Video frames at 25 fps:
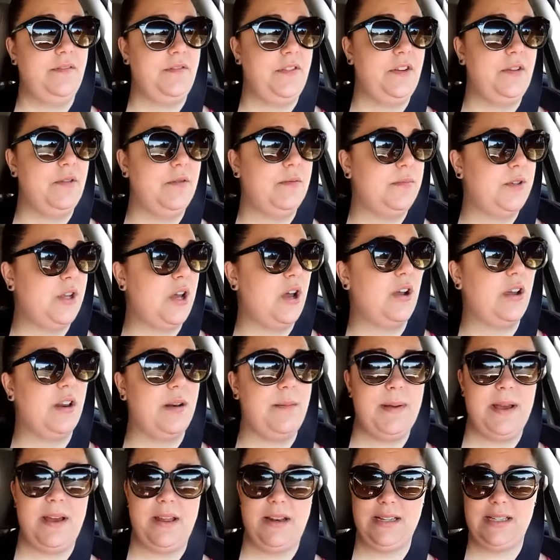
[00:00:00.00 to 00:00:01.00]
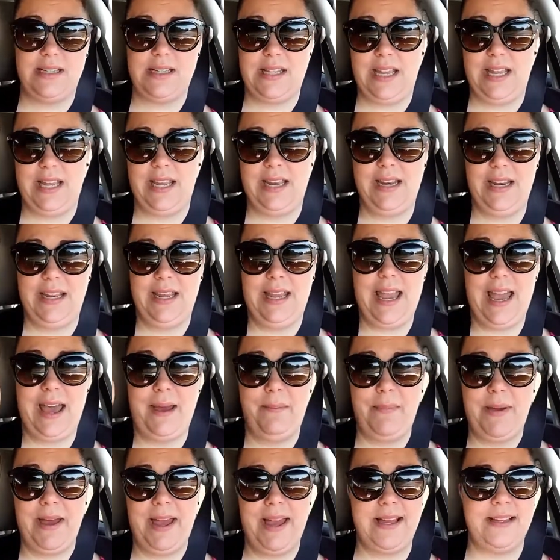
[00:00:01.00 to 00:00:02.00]
If you know what I'm talking about, it's the
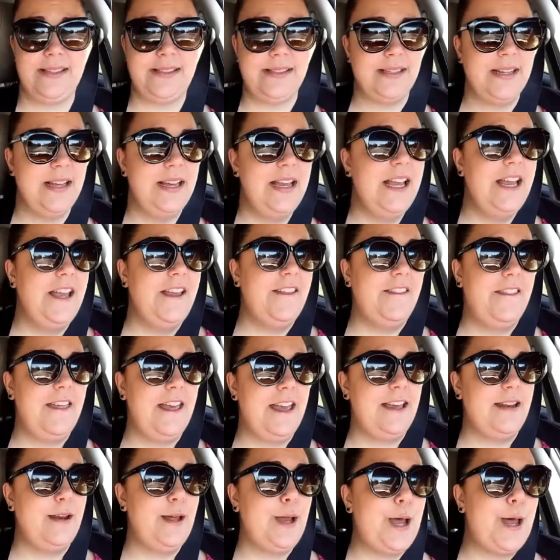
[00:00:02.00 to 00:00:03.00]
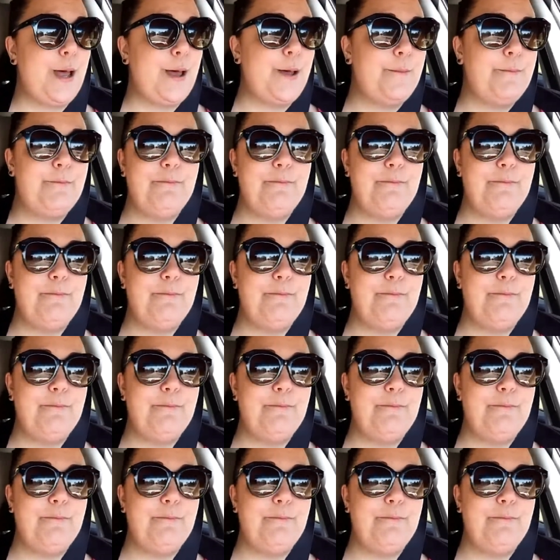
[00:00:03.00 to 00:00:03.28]
handicap pass that